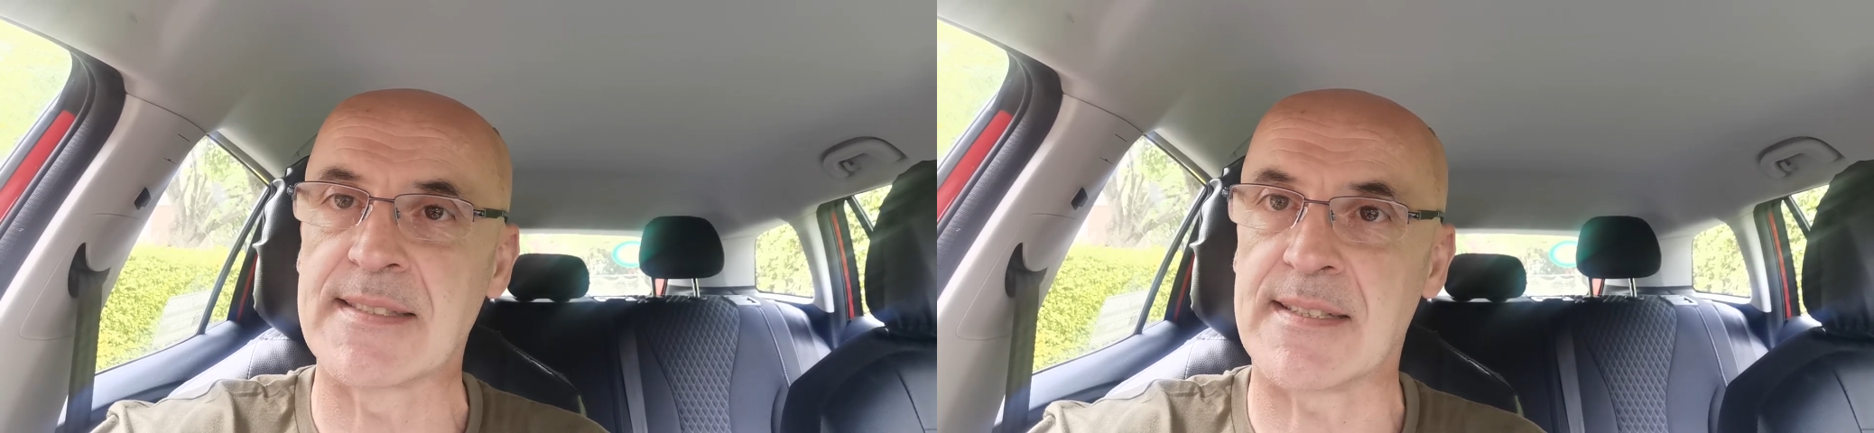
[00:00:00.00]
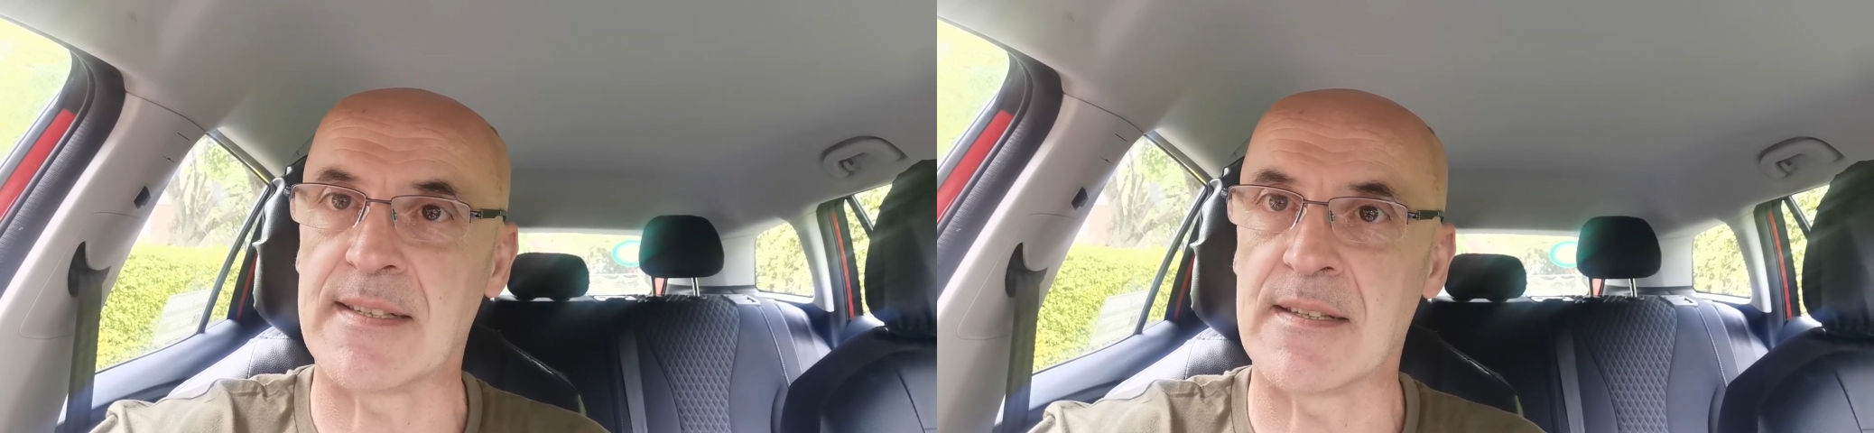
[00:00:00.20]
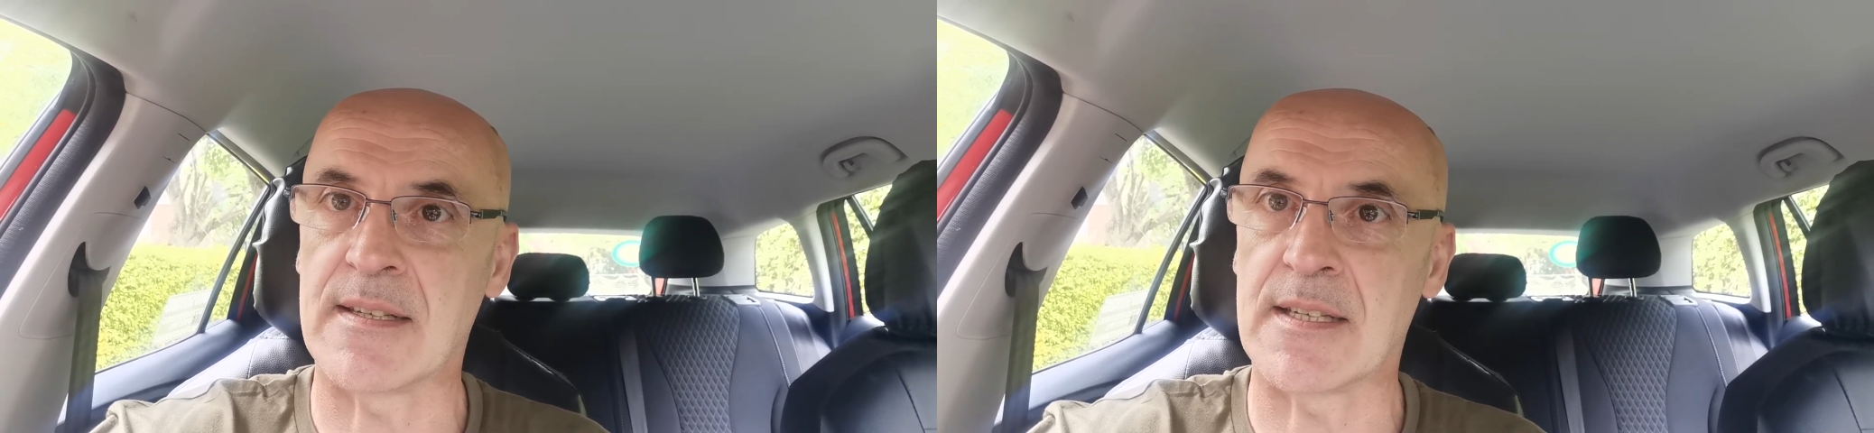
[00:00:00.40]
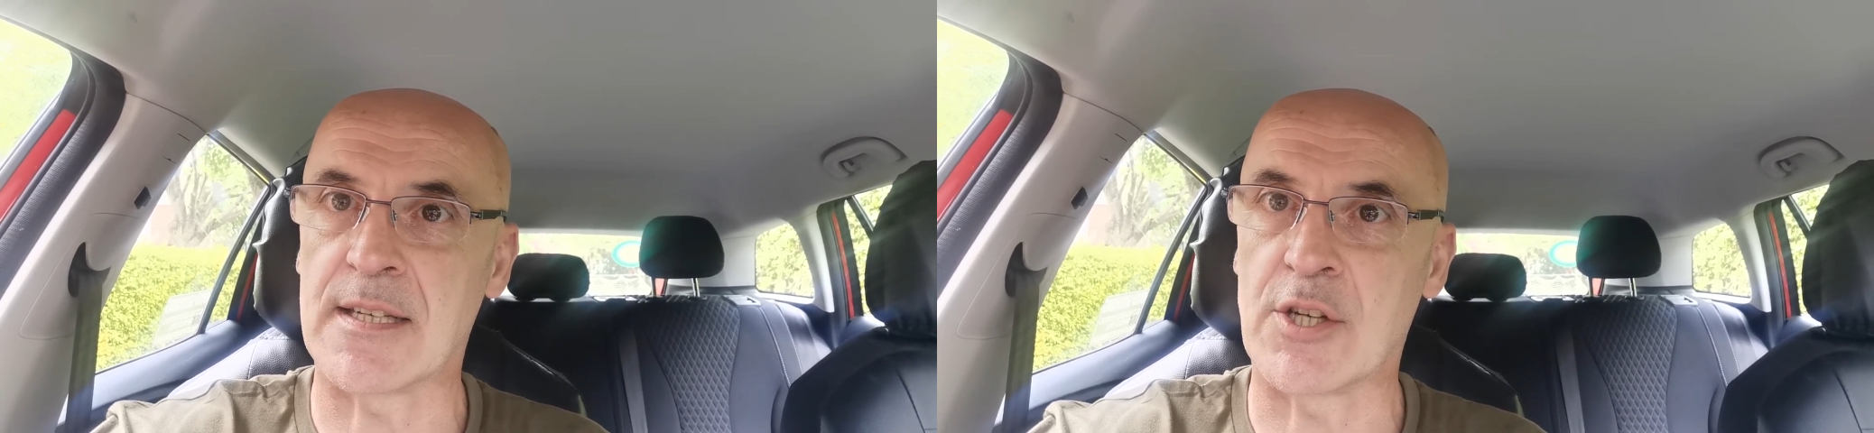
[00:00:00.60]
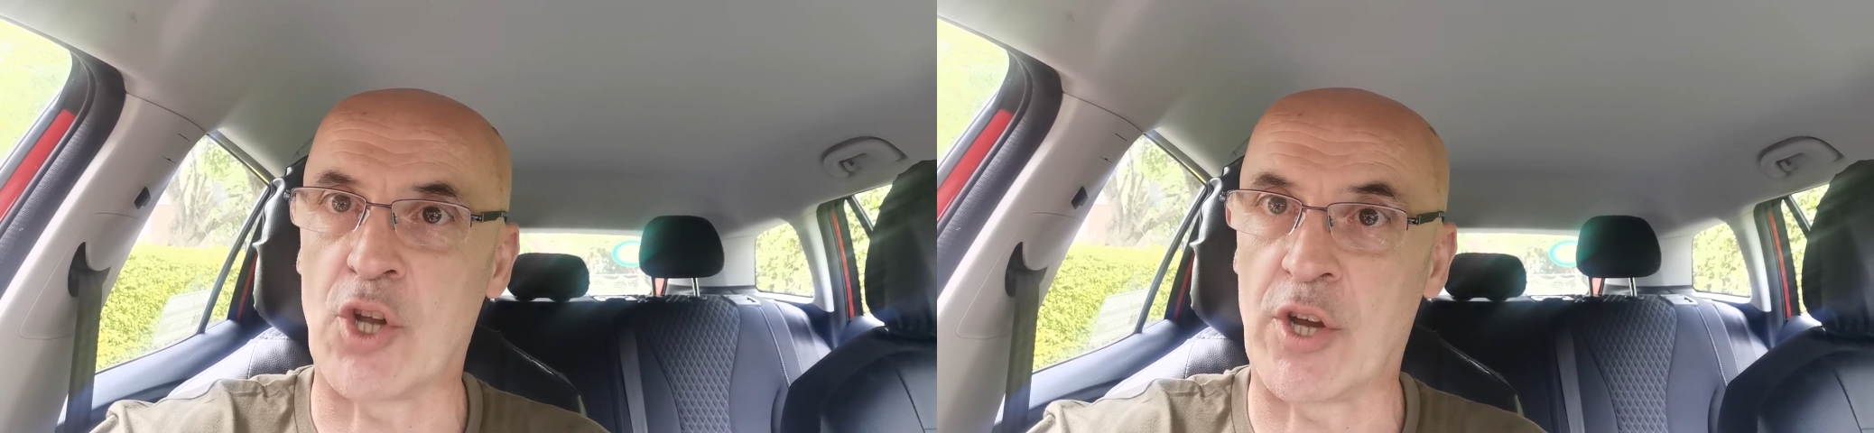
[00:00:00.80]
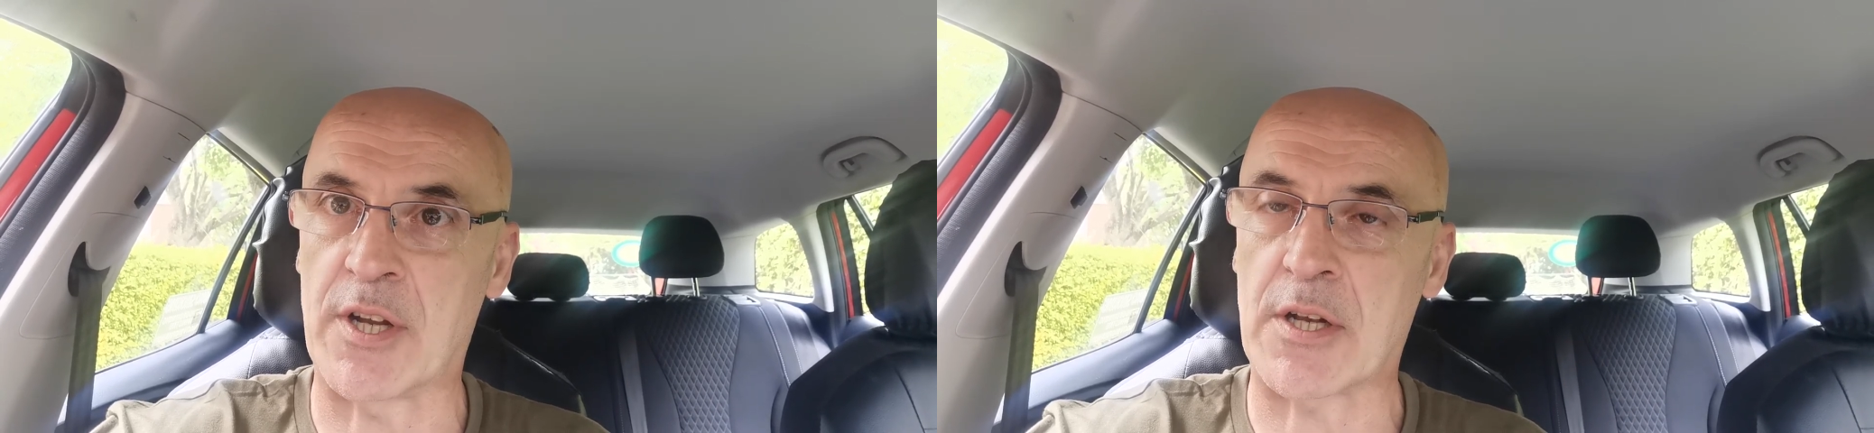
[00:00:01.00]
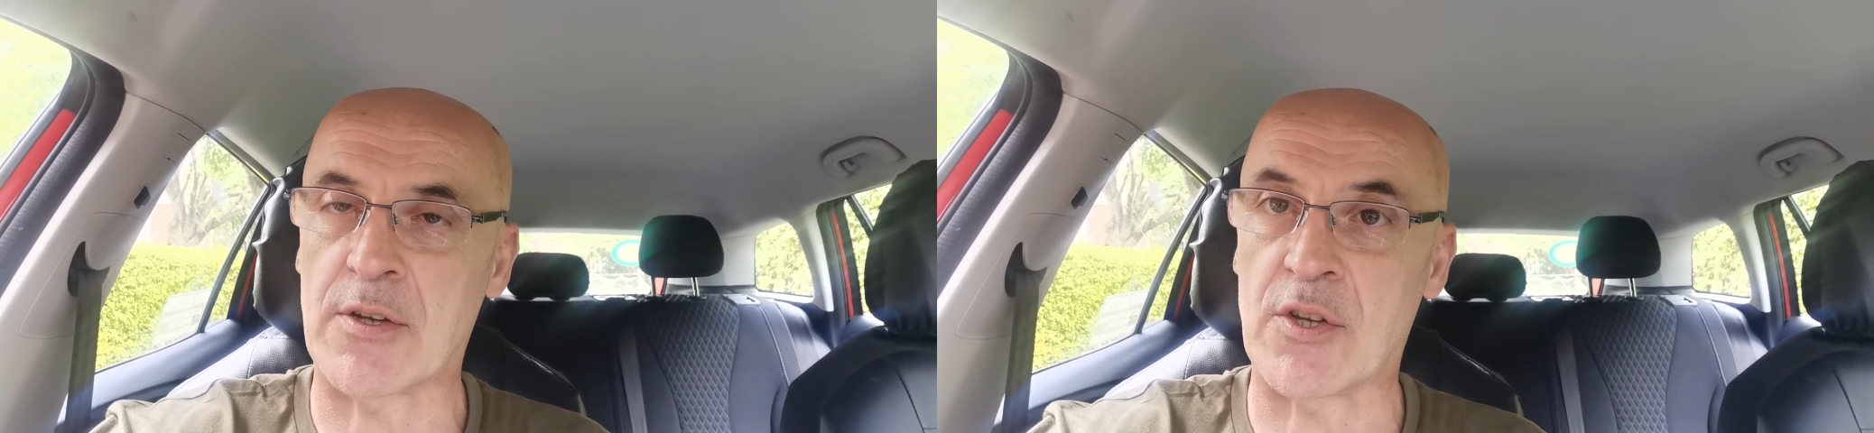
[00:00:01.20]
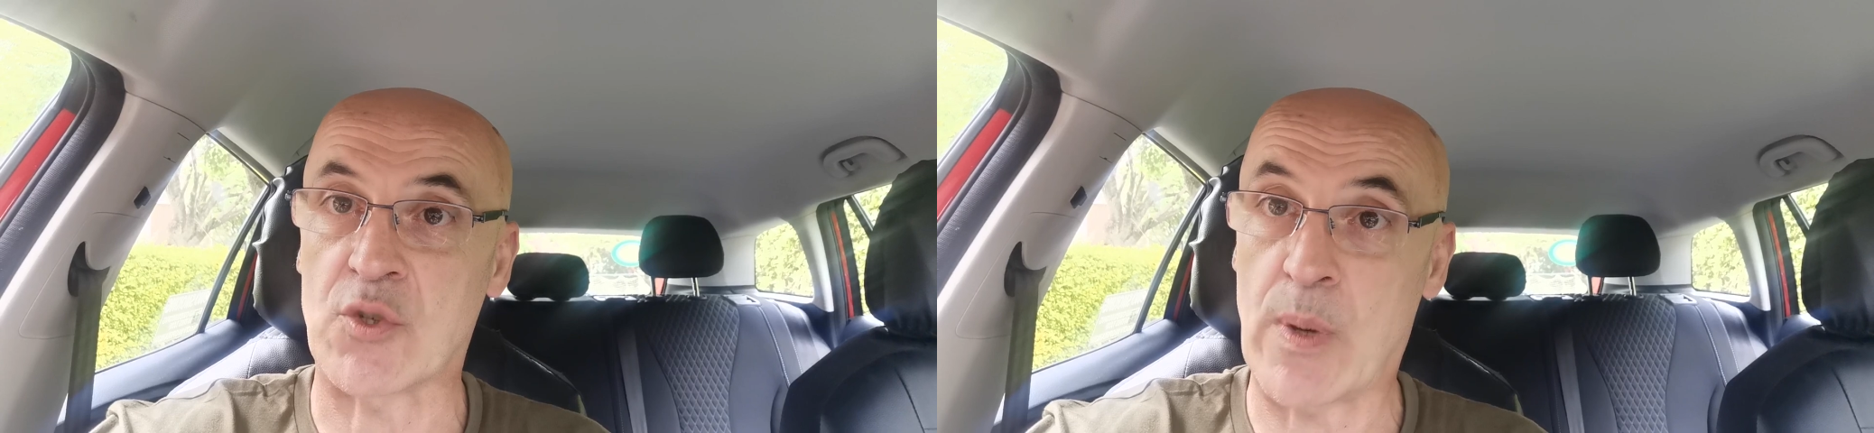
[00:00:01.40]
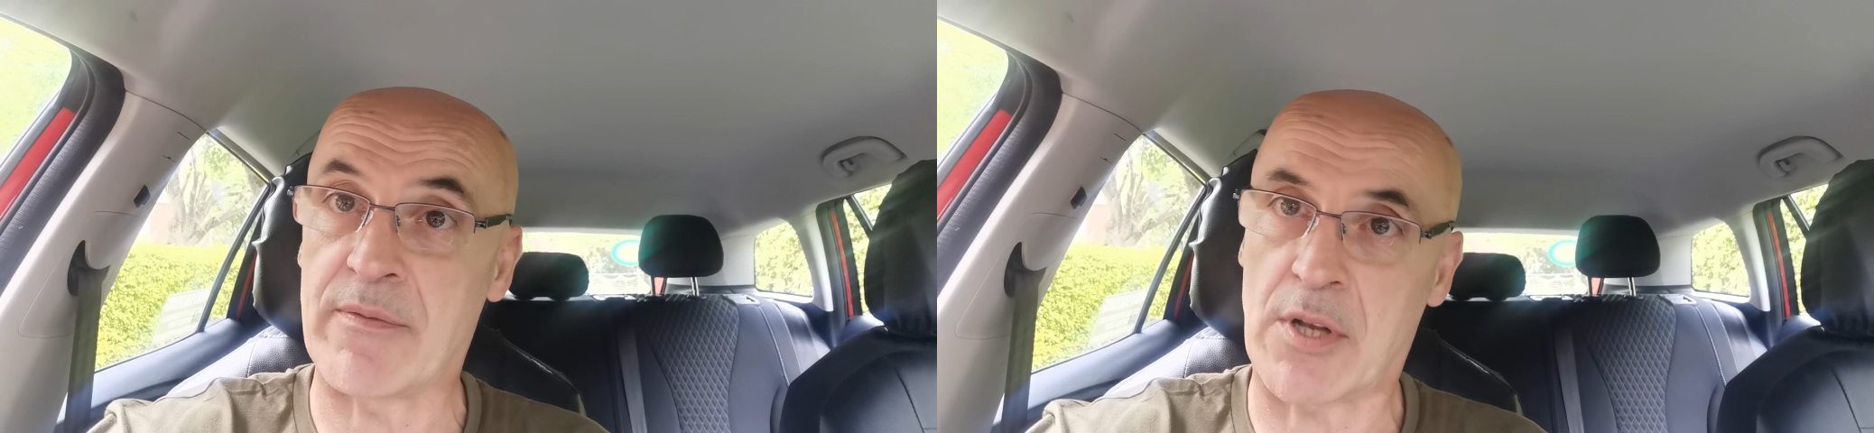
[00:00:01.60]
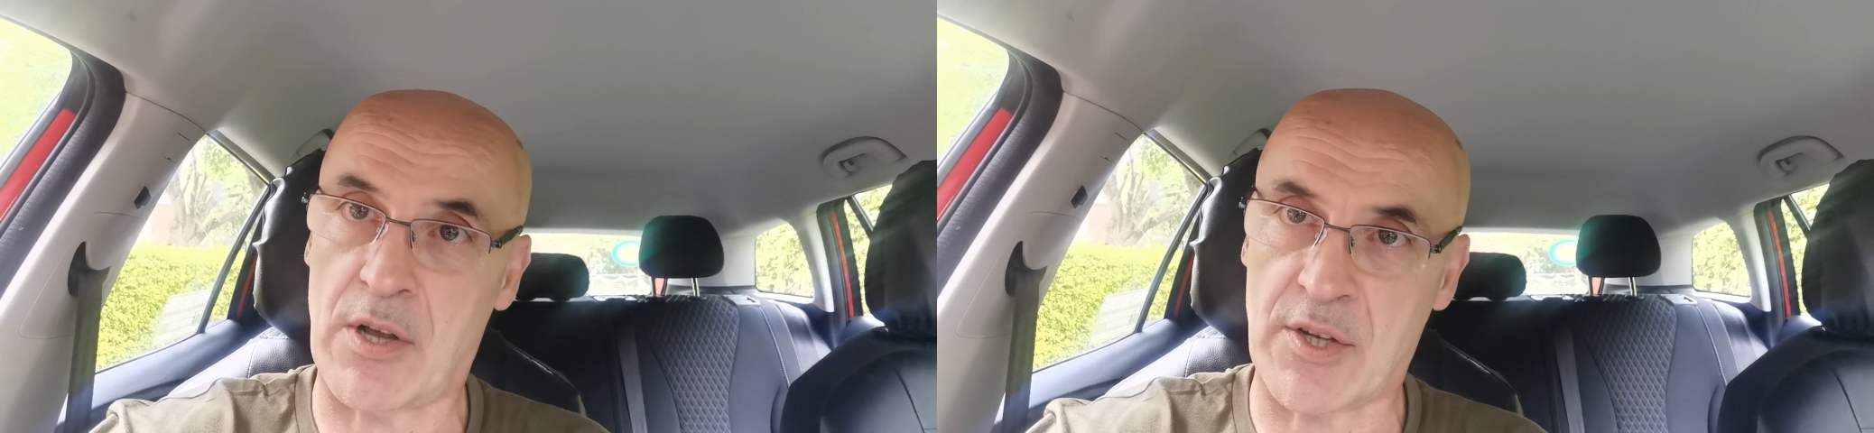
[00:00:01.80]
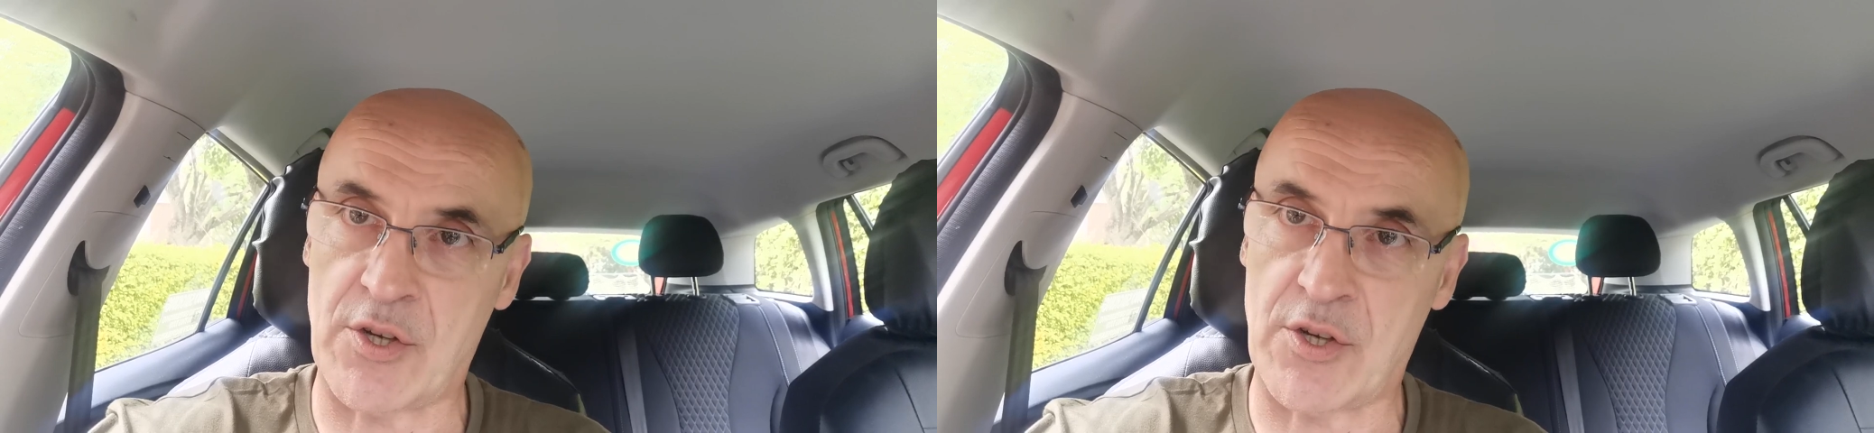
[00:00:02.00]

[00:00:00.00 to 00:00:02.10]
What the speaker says: till 12 o'clock